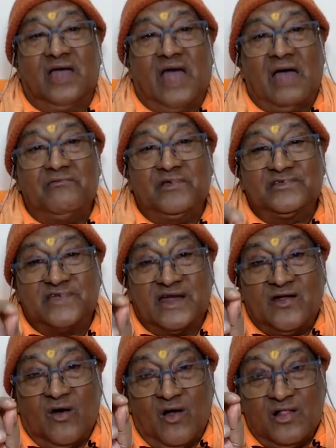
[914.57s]
Having
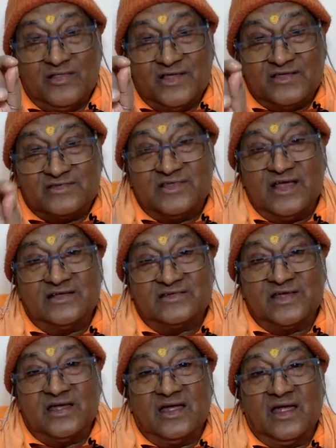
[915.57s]
said all these
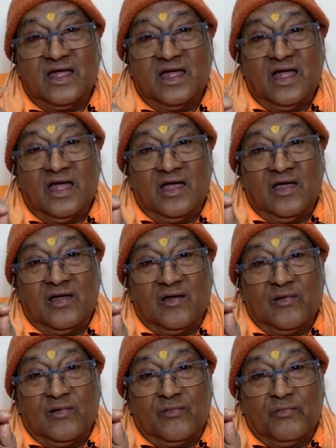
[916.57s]
things,
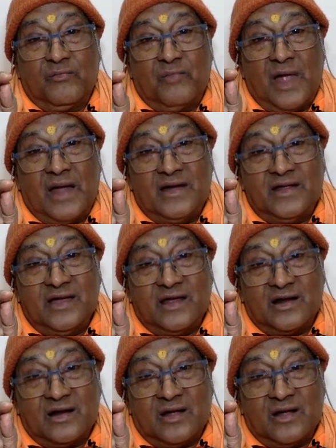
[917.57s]
my dear